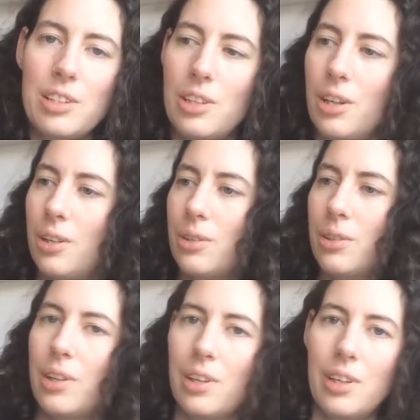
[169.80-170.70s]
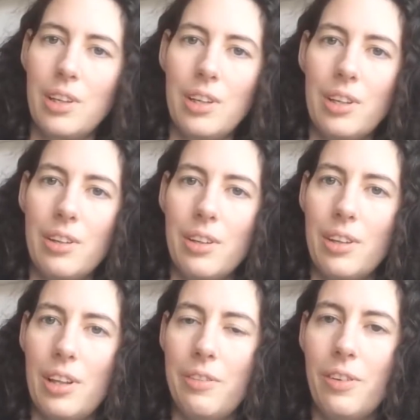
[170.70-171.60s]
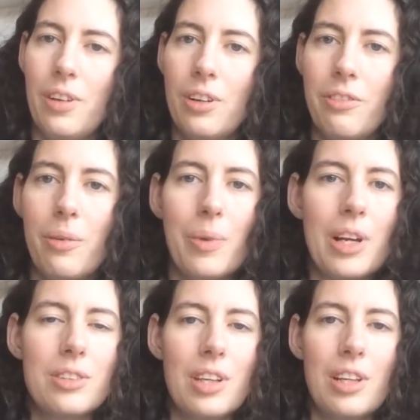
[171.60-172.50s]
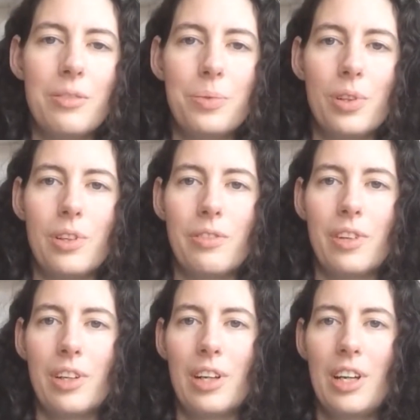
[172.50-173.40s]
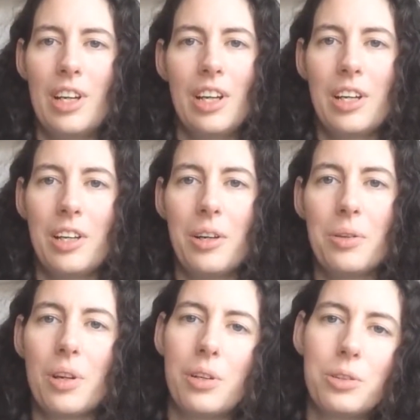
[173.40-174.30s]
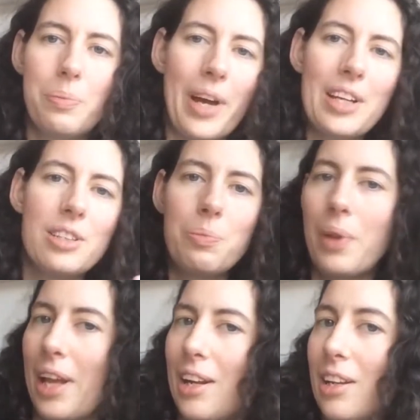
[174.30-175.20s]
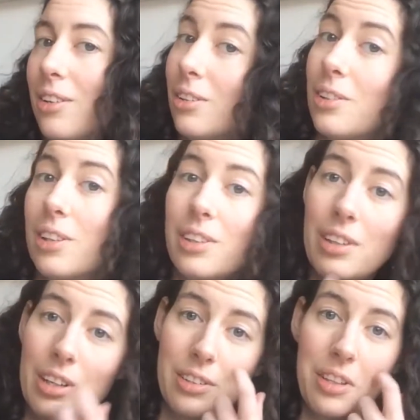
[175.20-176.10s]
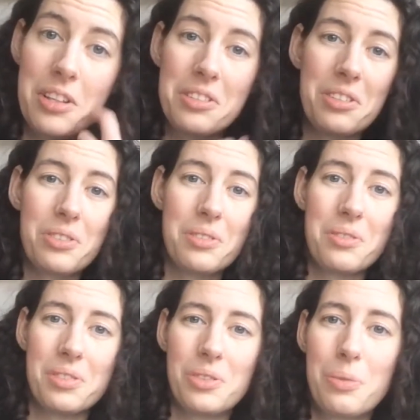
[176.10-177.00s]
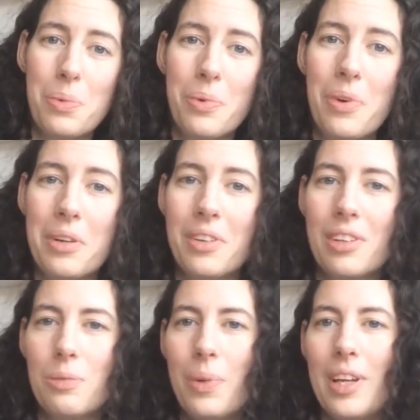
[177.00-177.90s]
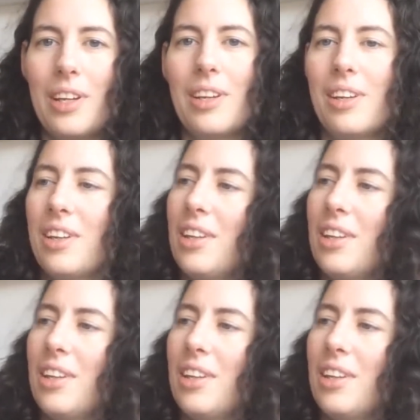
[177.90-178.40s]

So if you look from an outside observer, close by this planet, or actually just swimming around on this planet,